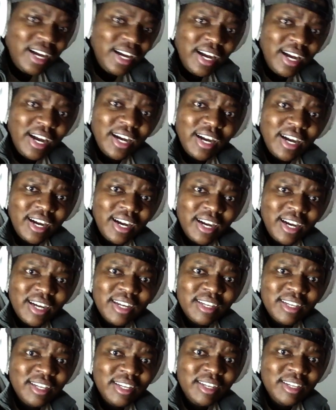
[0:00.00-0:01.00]

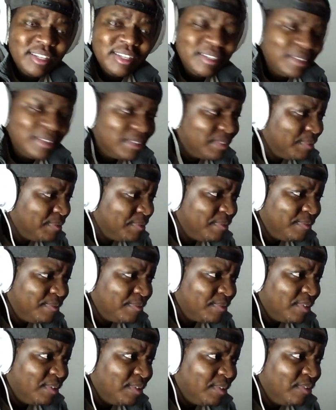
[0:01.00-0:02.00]
uh,
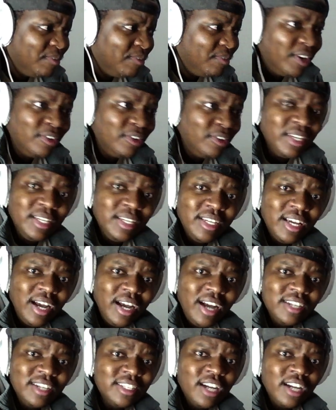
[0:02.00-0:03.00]
very
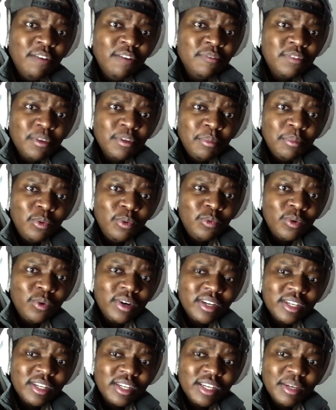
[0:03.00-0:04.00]
uncomfortable
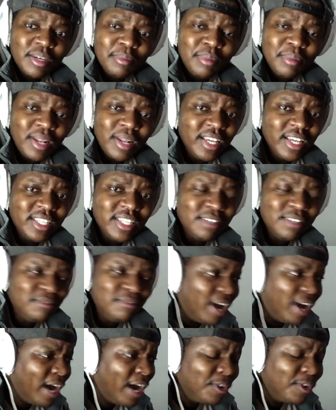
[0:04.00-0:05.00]
workplace
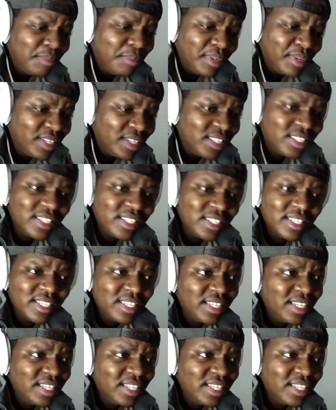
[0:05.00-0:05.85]
environments